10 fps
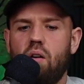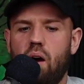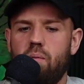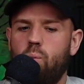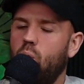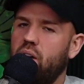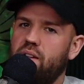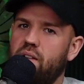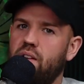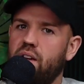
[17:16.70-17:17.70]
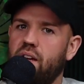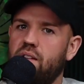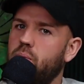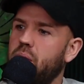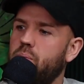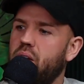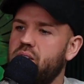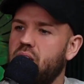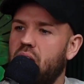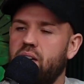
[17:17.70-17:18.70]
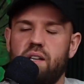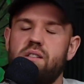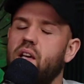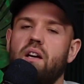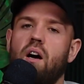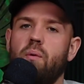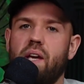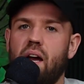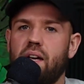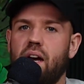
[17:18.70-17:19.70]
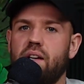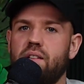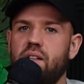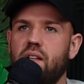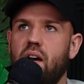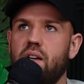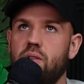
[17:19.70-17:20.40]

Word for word: Um, well, I definitely get to meet Prince Harry. And he's like, oh, we can't guarantee that.